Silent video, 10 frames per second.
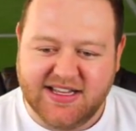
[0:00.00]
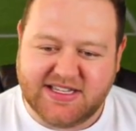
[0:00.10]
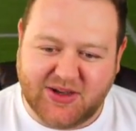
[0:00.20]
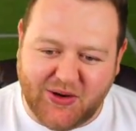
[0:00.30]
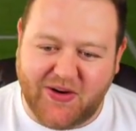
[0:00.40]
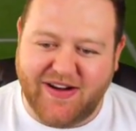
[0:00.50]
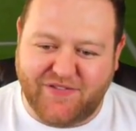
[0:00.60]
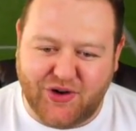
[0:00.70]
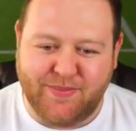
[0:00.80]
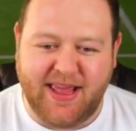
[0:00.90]

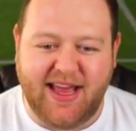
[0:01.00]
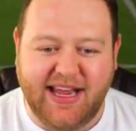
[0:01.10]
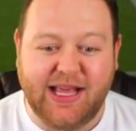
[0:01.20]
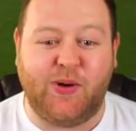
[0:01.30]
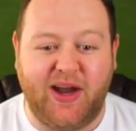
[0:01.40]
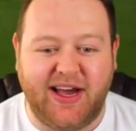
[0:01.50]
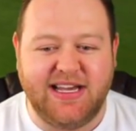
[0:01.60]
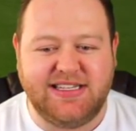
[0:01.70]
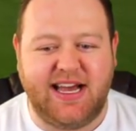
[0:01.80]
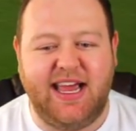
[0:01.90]
scoring for me an
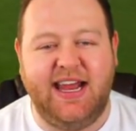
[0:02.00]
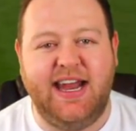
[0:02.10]
equaliser